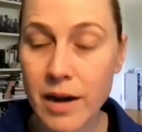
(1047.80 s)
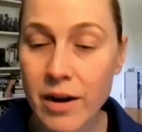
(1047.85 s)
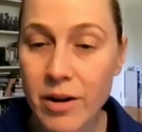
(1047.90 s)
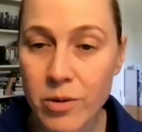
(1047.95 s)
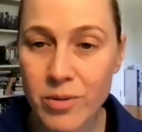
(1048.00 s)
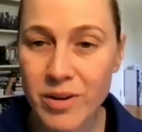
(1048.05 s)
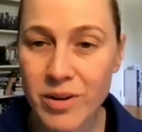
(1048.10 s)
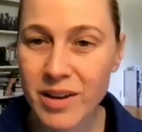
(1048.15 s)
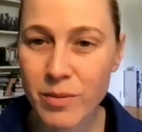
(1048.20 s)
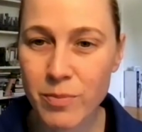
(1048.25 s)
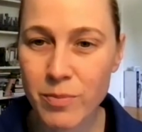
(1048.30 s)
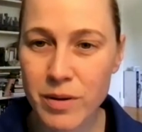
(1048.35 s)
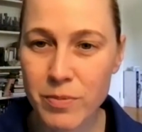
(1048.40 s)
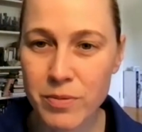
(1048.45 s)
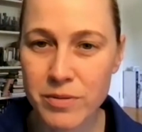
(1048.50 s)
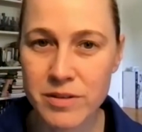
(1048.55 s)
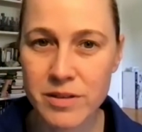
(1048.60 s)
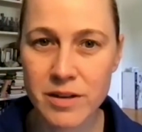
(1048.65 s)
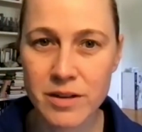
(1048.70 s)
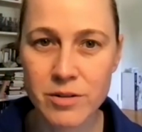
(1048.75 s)
do we get
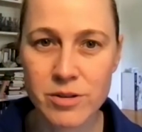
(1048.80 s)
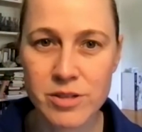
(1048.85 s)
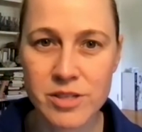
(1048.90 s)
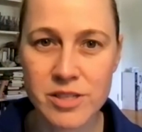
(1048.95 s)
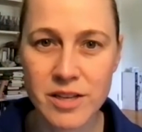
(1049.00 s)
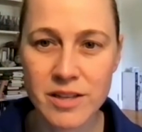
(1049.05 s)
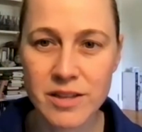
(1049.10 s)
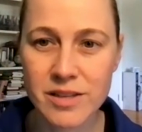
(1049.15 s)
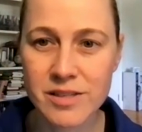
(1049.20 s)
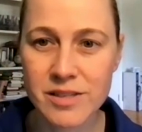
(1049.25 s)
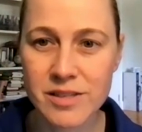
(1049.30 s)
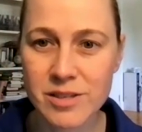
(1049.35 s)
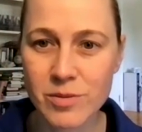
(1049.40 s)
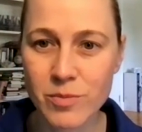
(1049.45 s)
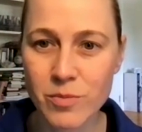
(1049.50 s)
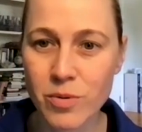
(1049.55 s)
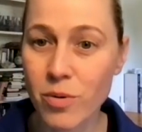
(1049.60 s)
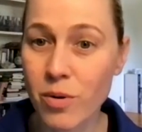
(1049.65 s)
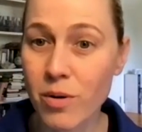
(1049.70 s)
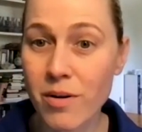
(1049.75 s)
people to understand this is
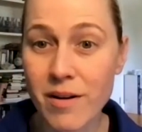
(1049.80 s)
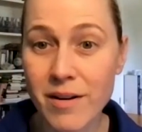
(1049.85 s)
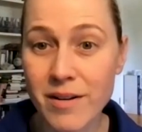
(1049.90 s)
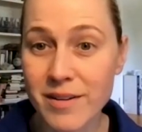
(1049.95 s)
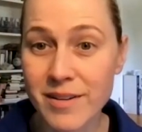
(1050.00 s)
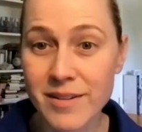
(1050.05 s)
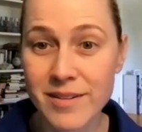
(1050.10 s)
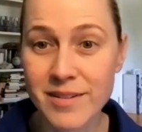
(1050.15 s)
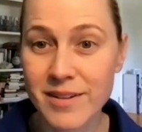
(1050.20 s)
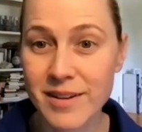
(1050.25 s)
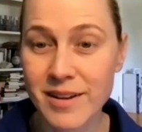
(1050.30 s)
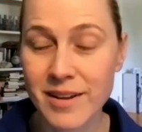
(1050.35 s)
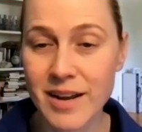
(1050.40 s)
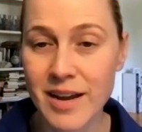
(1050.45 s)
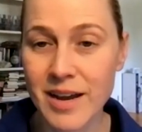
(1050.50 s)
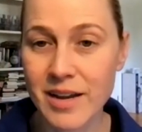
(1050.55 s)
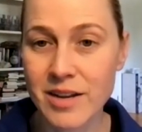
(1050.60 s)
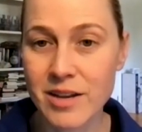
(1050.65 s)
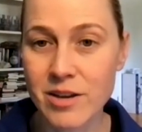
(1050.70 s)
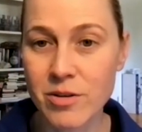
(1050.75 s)
important? And
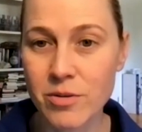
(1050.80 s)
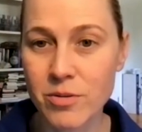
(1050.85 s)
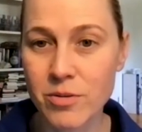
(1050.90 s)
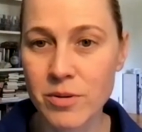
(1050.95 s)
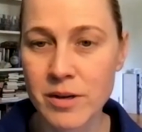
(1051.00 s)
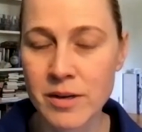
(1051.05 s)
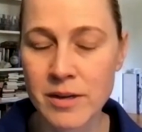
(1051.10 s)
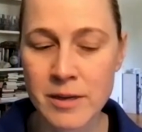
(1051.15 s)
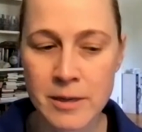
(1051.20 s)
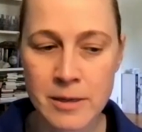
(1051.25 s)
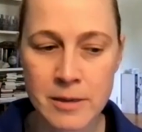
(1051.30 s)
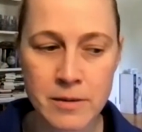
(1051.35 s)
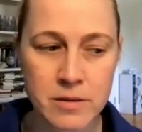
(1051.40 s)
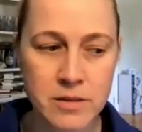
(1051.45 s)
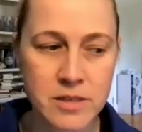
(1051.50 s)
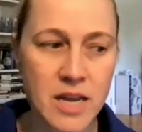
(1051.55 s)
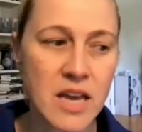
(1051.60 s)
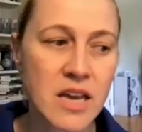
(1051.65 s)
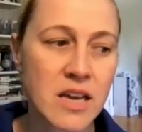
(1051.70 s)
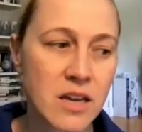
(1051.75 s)
how do you
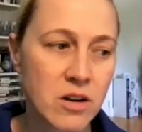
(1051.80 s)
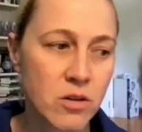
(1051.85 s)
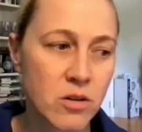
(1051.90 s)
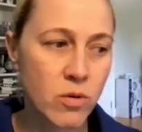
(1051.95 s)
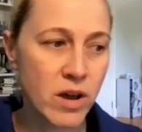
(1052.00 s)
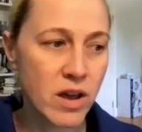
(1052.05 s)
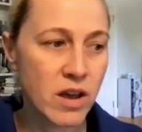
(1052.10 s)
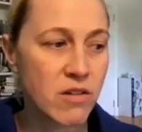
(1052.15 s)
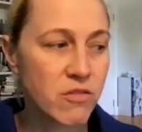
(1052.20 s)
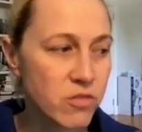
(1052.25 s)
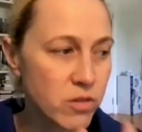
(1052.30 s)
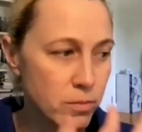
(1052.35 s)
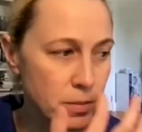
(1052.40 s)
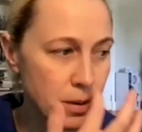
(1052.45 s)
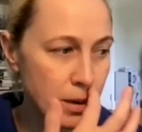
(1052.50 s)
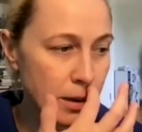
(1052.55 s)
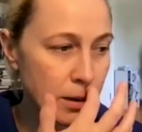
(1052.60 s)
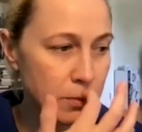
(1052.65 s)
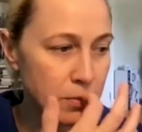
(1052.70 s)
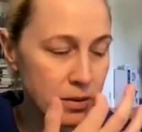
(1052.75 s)
take it away from
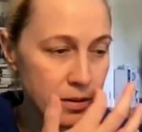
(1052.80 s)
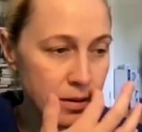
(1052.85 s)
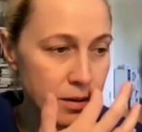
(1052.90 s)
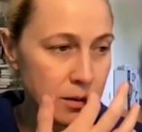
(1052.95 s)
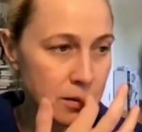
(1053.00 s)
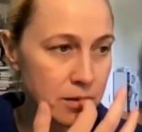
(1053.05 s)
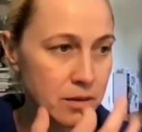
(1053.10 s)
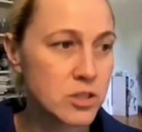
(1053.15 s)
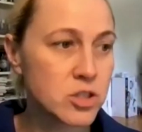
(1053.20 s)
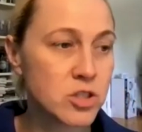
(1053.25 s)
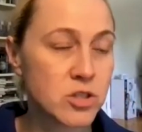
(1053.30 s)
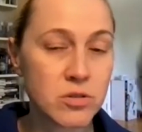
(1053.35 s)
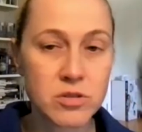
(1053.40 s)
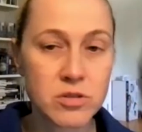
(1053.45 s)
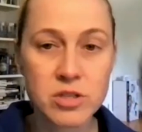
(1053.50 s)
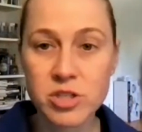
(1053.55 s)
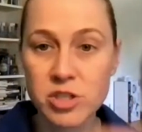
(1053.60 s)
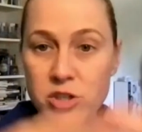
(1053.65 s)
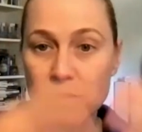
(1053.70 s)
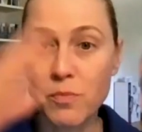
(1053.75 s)
being a political issue
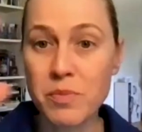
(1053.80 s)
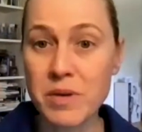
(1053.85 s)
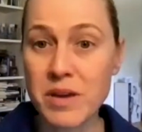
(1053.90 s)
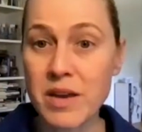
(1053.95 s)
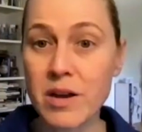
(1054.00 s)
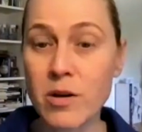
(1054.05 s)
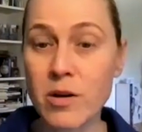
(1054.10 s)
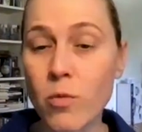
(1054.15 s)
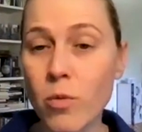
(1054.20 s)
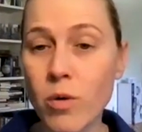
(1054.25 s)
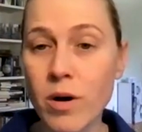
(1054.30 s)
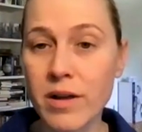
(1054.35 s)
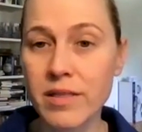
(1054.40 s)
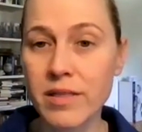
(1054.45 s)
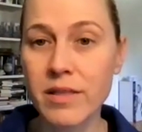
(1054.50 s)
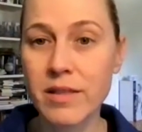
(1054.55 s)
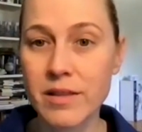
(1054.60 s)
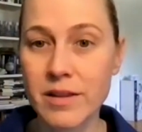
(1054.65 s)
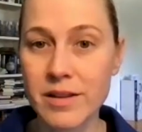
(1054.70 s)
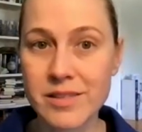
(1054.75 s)
to just being
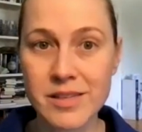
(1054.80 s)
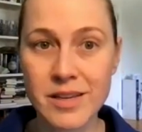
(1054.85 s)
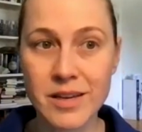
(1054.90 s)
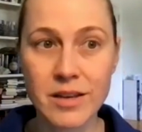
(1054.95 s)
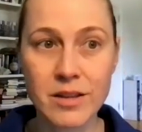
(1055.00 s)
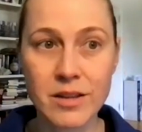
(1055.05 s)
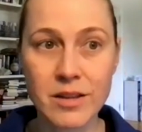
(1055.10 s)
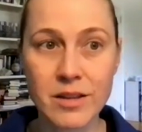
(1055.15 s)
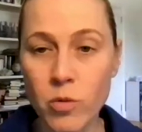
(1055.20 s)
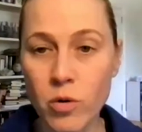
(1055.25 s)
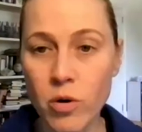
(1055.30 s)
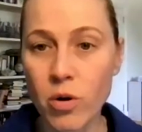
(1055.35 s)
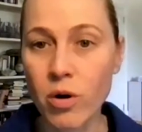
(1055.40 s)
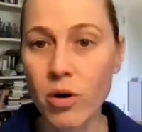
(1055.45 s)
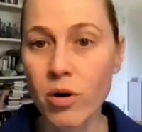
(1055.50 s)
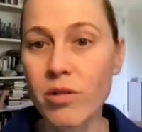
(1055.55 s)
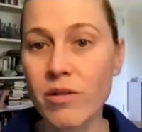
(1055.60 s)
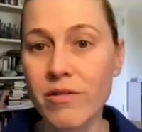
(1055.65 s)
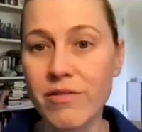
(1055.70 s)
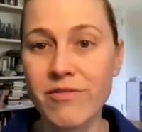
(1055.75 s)
one? It's like, look, we're
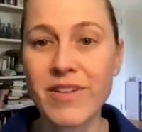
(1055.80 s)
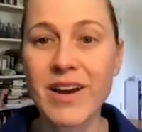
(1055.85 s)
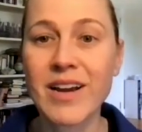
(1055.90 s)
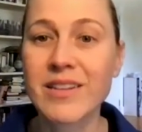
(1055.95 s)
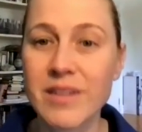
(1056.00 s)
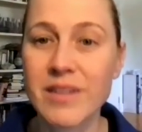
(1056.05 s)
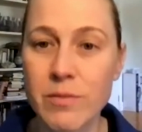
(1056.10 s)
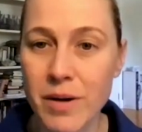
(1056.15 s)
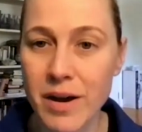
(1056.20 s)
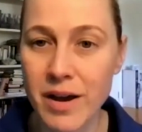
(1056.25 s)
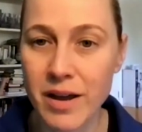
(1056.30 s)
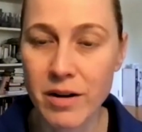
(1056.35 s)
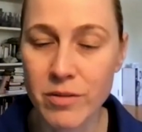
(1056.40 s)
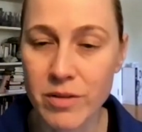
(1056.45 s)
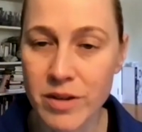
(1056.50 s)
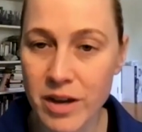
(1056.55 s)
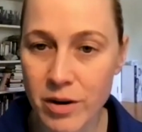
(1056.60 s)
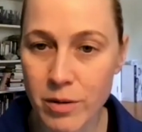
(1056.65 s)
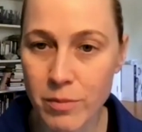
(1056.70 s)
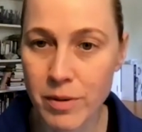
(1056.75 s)
all affected by it. I don't
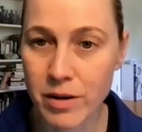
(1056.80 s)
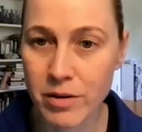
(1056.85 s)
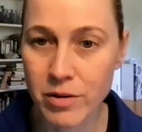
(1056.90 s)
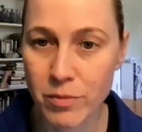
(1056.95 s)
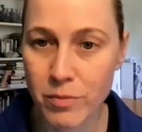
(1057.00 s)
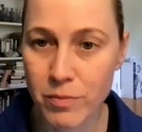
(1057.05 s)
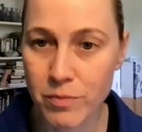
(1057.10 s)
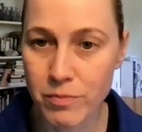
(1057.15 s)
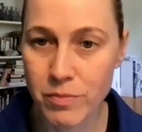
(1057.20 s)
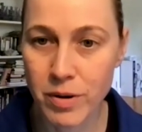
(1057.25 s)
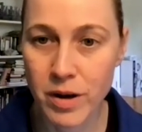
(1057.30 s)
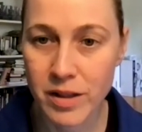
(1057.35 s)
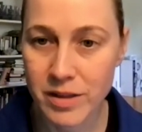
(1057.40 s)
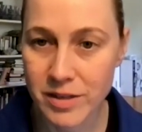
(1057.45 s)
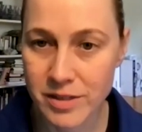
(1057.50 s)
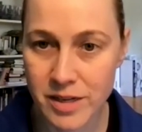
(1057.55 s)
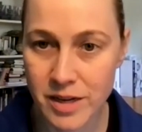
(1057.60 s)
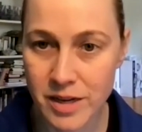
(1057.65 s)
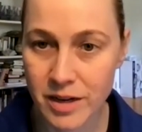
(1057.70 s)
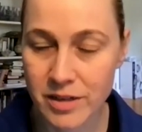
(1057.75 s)
care about your
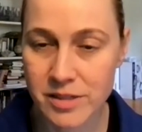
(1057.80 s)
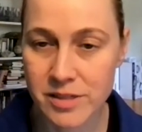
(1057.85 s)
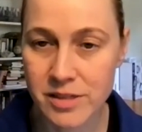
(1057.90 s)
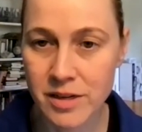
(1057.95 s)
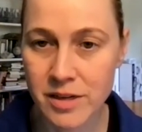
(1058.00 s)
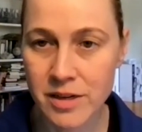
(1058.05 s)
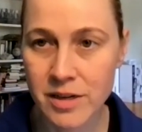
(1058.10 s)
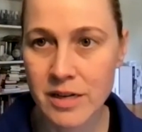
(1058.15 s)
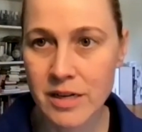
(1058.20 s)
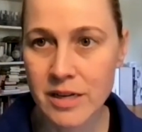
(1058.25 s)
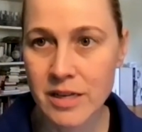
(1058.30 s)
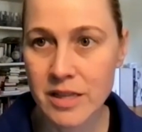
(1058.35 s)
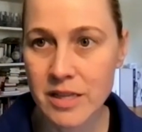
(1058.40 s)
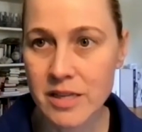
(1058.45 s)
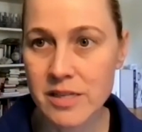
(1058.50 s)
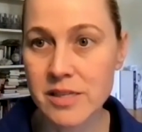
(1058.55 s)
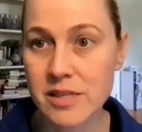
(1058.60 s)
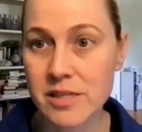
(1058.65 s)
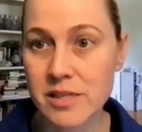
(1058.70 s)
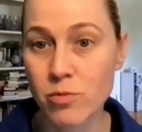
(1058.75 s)
politics.
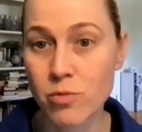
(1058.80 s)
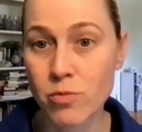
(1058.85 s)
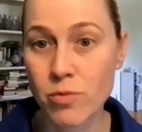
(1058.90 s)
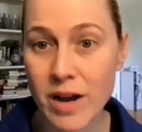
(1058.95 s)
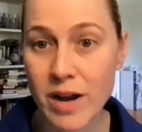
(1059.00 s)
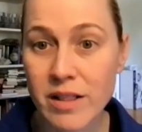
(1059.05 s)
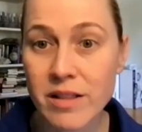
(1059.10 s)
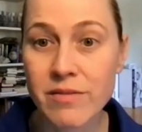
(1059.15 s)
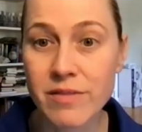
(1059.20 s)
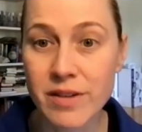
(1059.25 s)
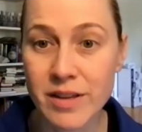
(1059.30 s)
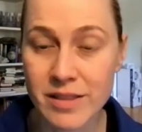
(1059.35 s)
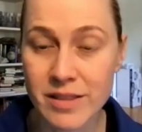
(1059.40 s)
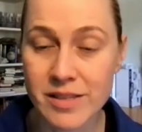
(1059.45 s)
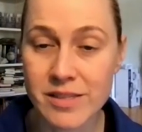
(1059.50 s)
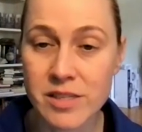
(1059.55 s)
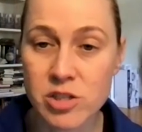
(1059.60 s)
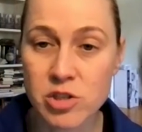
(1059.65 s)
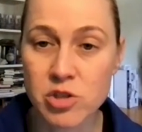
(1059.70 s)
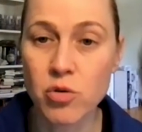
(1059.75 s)
This is relevant.
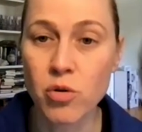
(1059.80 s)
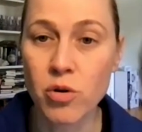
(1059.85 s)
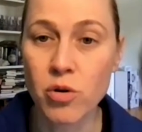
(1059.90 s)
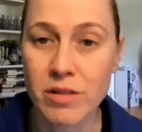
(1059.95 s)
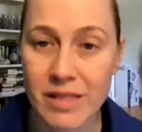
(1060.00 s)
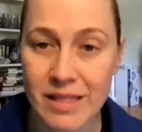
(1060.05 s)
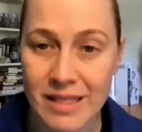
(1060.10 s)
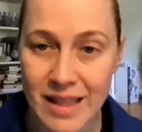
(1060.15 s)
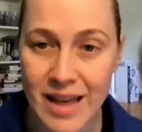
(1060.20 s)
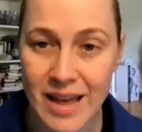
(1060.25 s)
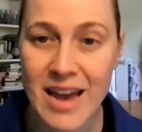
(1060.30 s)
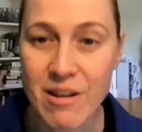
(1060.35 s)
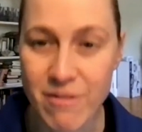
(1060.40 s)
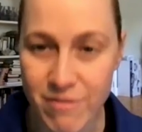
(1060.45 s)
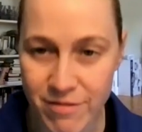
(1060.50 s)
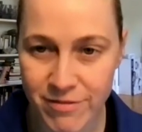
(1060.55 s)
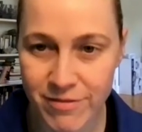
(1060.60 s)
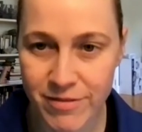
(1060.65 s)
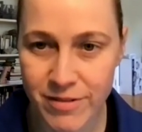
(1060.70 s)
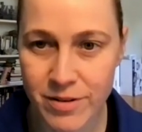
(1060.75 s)
This is your
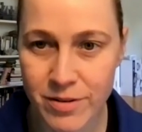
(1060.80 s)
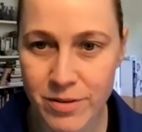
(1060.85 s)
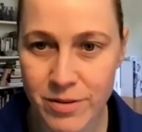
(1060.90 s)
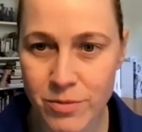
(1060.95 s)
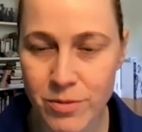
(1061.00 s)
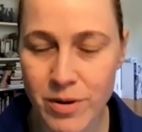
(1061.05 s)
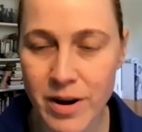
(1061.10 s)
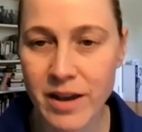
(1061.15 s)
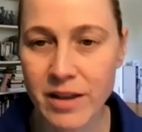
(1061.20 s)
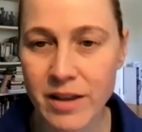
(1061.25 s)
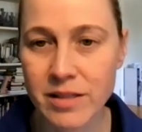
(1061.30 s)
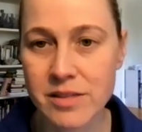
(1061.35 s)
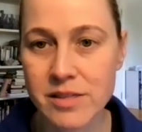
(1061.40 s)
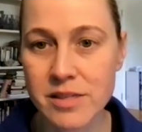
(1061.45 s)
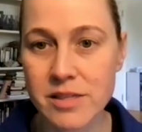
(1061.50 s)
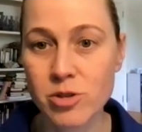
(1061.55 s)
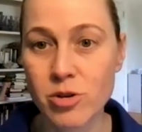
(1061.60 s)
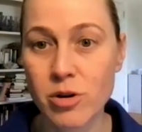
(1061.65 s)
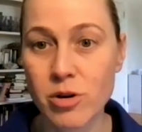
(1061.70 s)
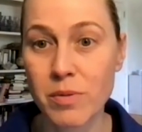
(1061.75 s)
life, right? This
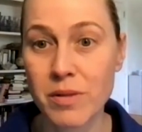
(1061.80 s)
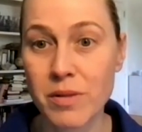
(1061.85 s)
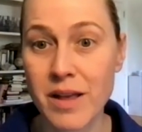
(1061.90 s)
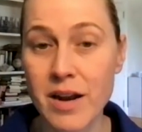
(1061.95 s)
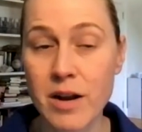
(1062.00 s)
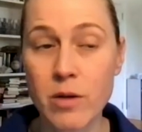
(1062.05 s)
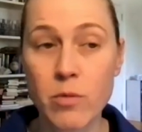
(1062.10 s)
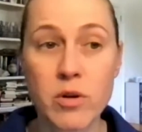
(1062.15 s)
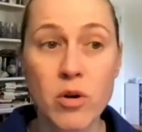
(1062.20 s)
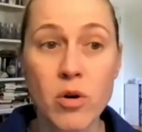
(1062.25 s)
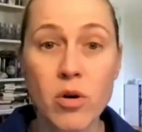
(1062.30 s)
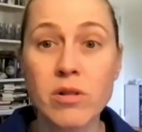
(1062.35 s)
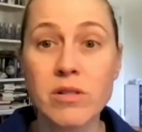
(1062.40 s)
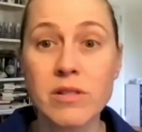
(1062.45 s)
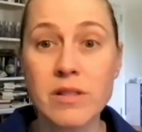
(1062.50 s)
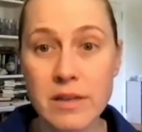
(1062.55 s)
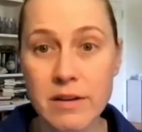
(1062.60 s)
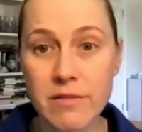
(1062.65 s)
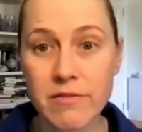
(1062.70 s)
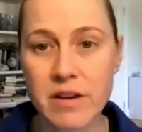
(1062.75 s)
is our planet. We
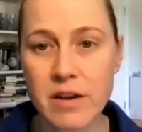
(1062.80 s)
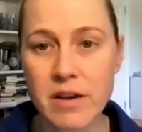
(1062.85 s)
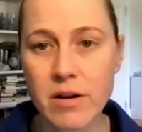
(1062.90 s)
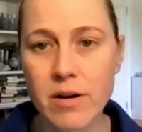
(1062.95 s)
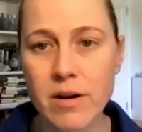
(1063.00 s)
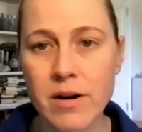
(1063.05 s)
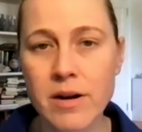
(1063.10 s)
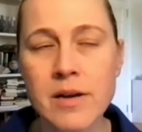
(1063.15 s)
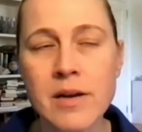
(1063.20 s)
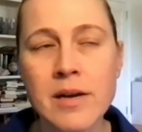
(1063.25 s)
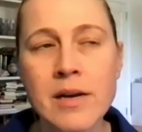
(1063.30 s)
all live here.